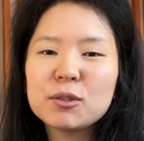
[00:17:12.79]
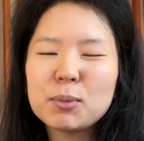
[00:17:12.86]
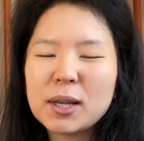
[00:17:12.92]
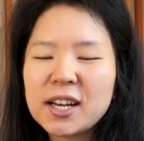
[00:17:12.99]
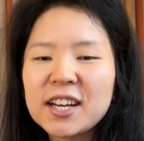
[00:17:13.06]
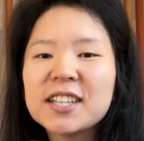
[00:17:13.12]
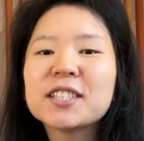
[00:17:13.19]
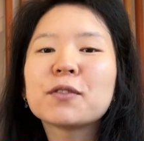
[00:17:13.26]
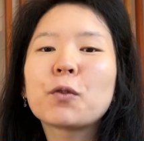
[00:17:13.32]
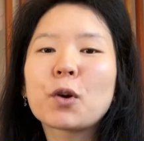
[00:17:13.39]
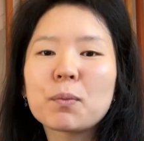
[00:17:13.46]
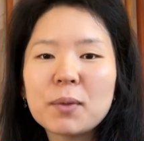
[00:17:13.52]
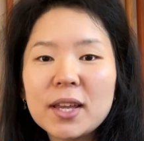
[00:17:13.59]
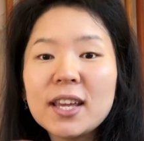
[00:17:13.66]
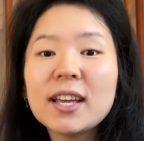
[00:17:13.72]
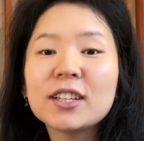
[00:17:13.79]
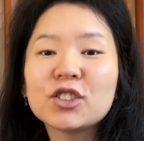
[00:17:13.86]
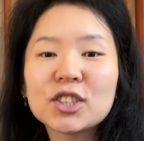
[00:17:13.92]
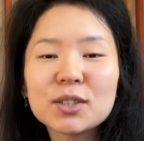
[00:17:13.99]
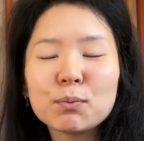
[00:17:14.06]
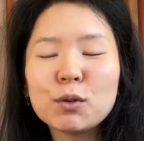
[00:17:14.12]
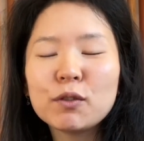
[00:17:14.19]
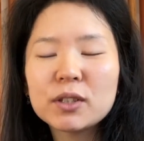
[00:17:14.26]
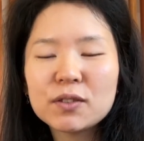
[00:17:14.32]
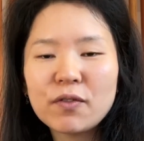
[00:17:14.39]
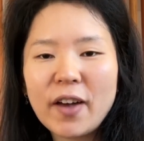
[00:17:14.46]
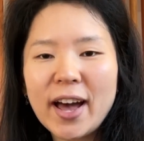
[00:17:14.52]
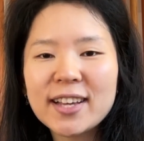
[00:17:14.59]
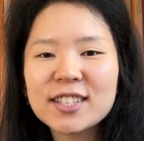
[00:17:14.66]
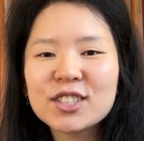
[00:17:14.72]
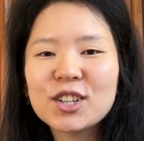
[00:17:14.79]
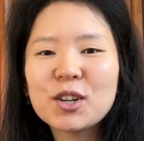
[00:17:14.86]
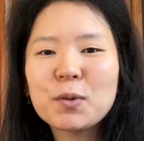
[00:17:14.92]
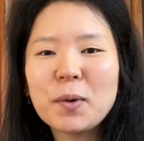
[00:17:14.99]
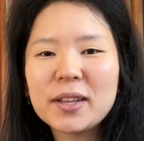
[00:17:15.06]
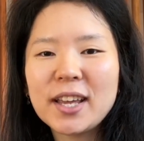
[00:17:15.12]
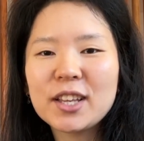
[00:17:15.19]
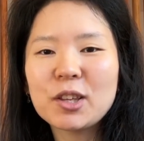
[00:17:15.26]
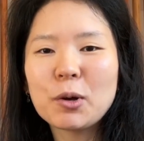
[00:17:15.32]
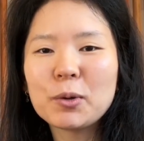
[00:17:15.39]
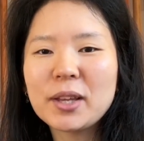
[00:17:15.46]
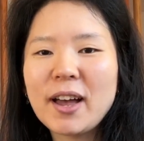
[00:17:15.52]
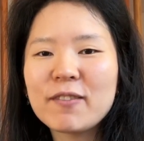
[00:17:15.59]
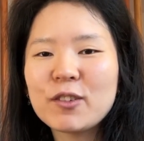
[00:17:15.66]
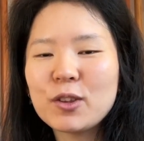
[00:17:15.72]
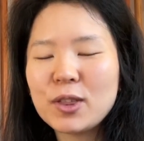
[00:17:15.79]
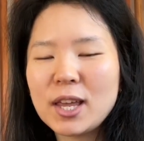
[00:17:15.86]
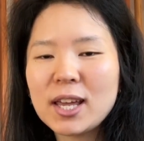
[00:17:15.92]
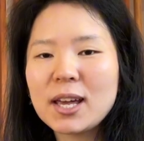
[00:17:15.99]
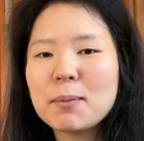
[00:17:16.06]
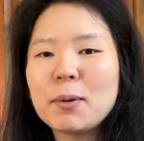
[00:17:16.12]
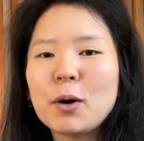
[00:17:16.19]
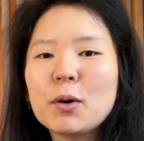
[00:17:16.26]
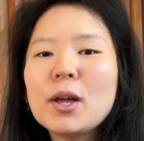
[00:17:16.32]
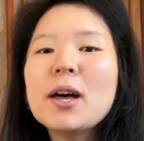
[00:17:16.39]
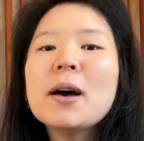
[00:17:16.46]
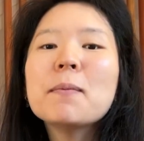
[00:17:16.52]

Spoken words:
because for me, it just moves faster when I don't have to think about